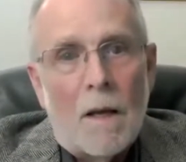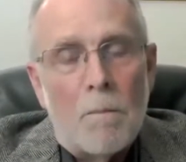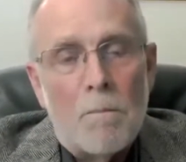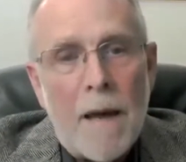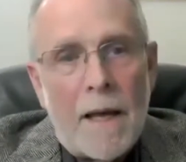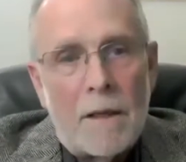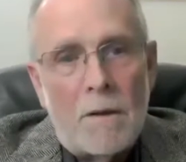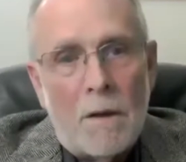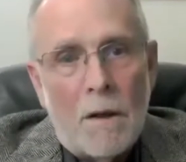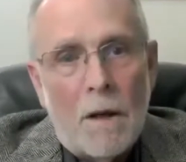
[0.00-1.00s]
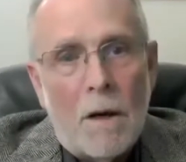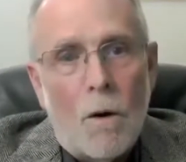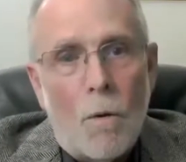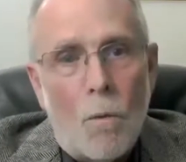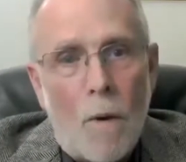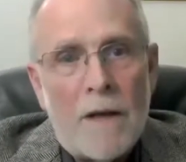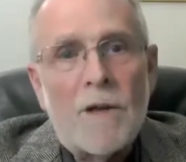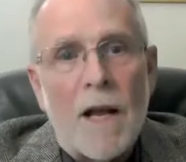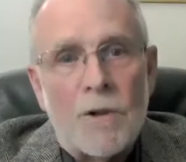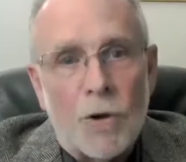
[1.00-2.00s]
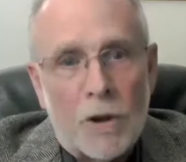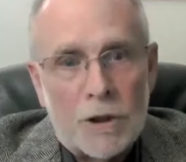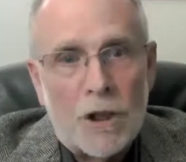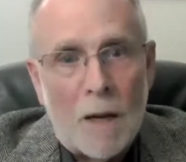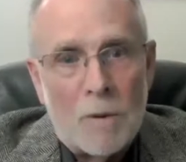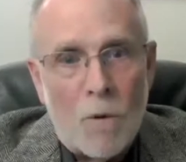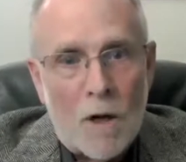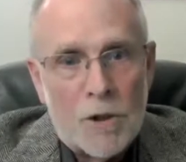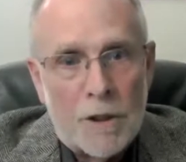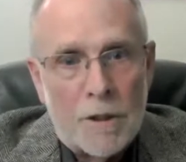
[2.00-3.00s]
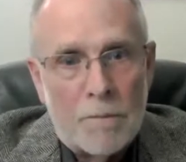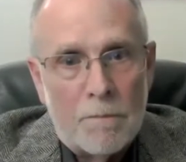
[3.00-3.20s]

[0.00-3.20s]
Ben went and took a job in Washington.